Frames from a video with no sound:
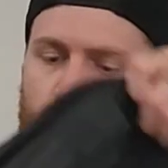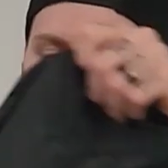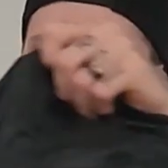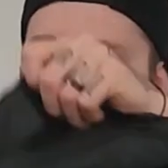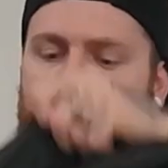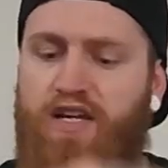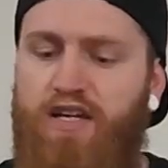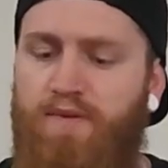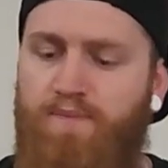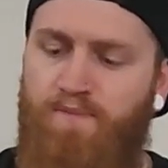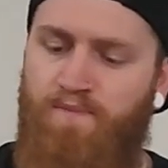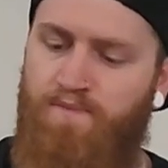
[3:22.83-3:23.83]
rain jacket.
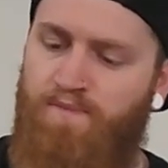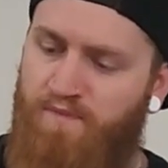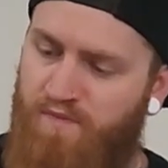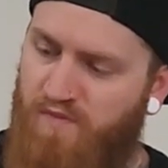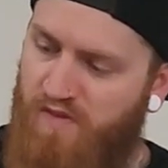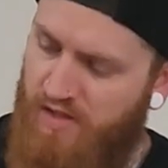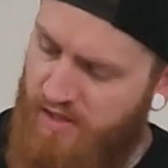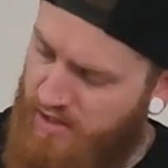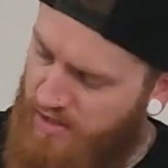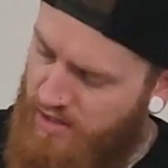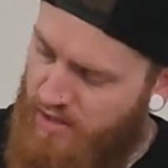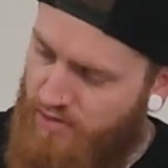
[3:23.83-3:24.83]

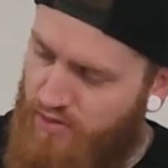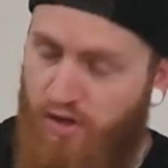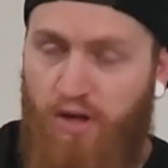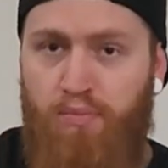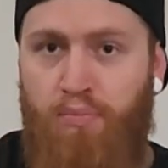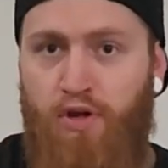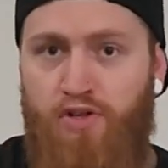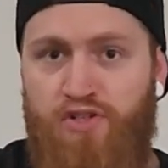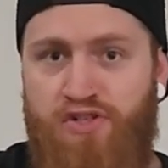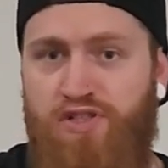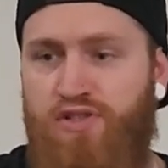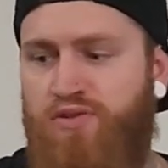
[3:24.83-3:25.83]
So I
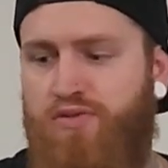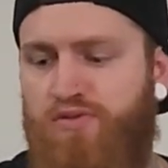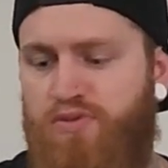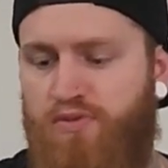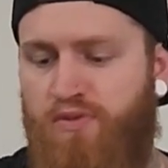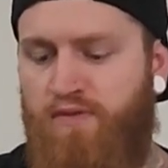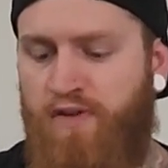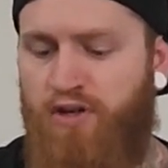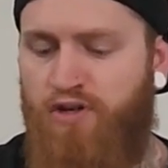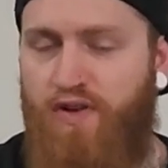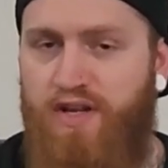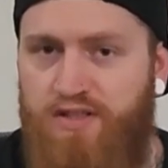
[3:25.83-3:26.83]
purchased this
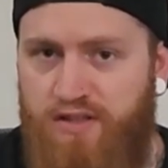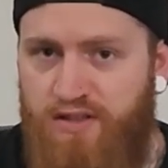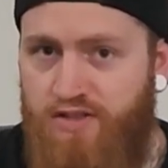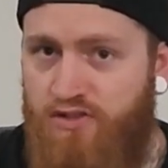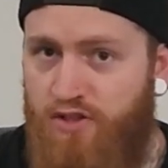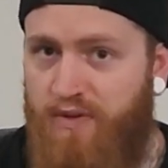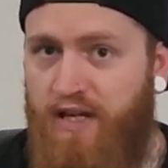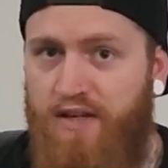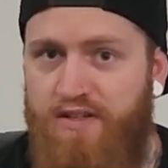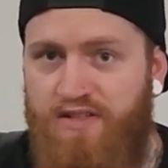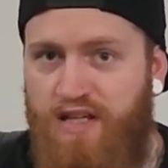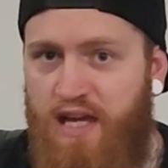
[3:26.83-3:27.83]
very recently, so I'm
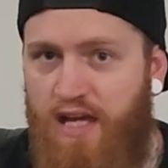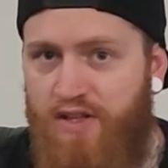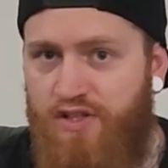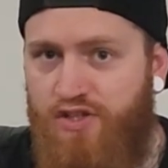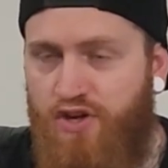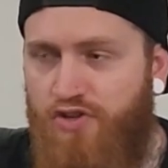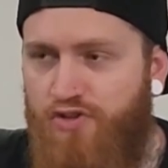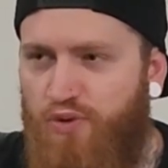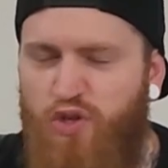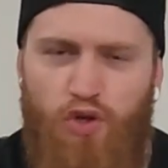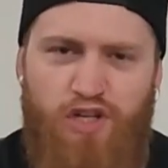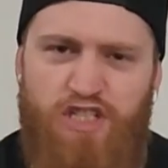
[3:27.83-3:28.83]
keen to see how this goes.
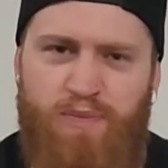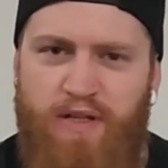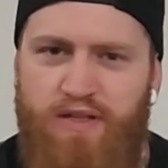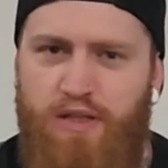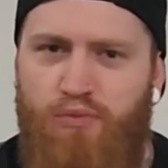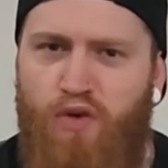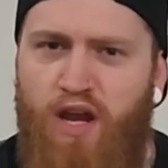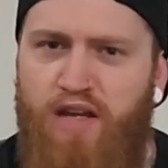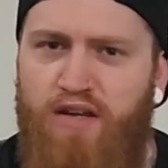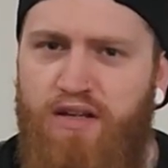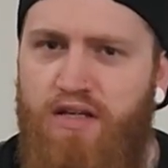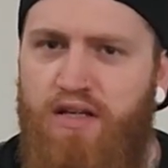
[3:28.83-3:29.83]
We're not expecting
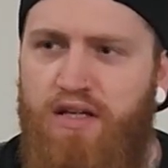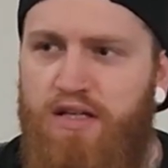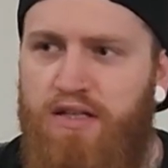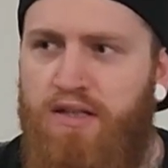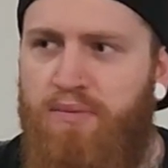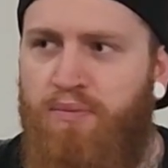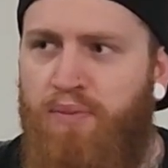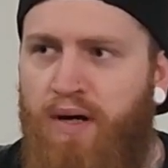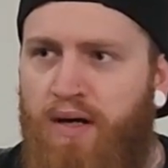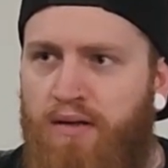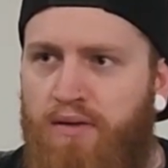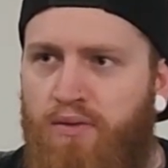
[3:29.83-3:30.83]
rain,
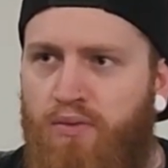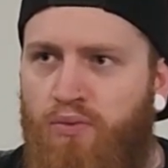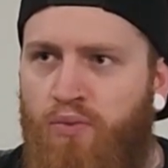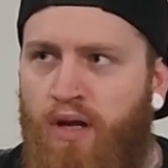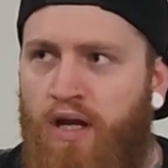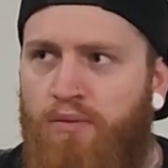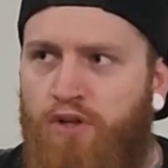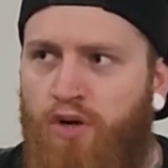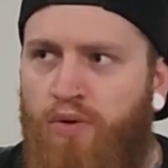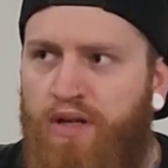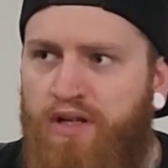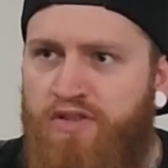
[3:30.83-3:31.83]
but where I'm
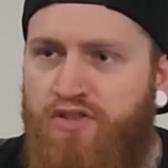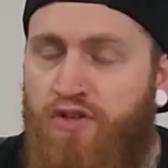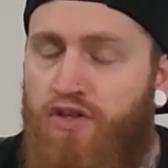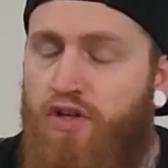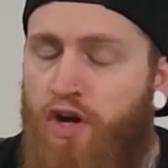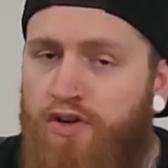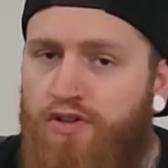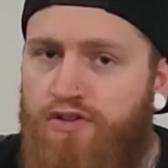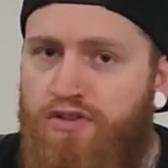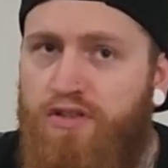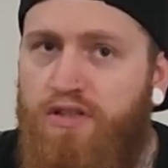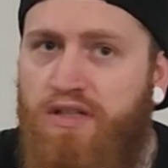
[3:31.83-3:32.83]
going, it's on the
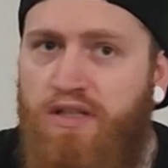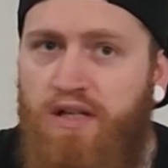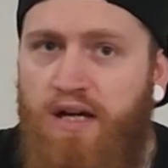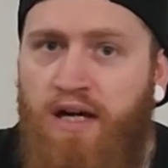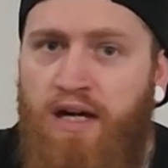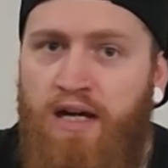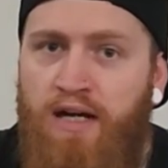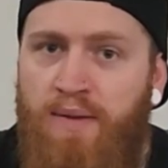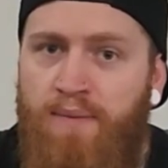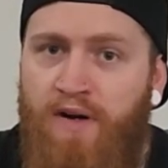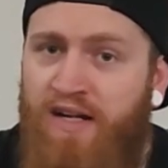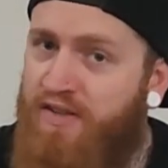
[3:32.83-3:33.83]
coast.
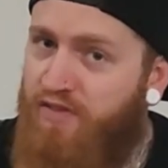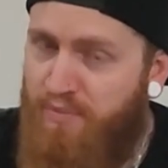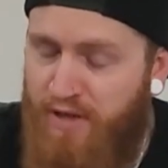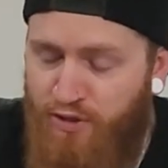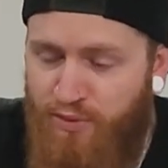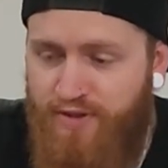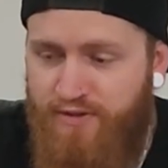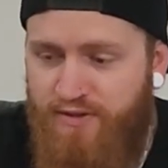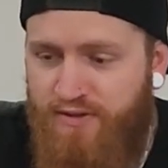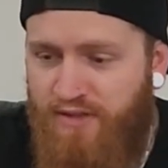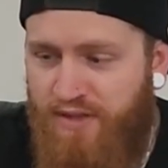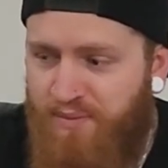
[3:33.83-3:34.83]
I live in Melbourne,
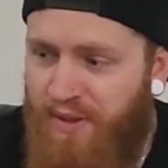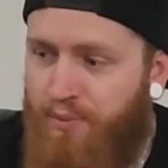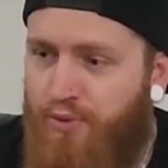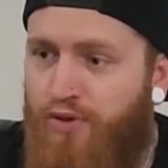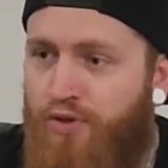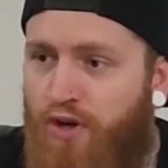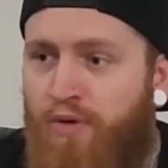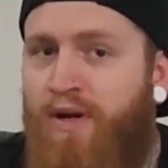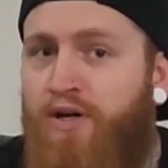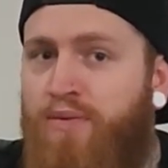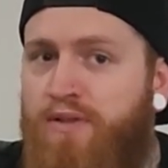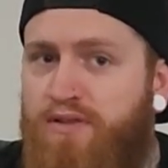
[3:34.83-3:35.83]
and people who know
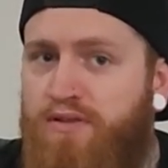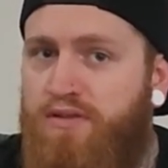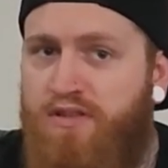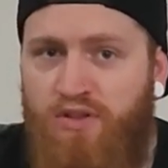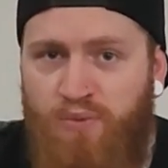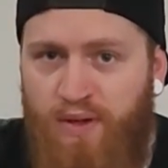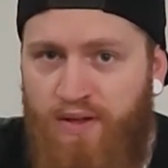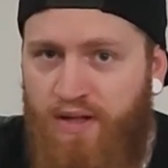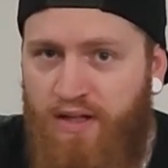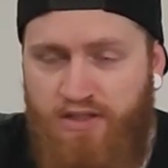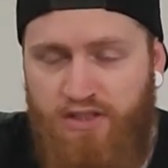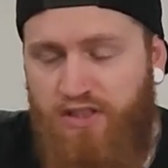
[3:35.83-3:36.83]
Melbourne, the
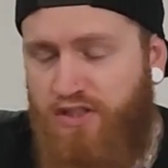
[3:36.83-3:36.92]
weather,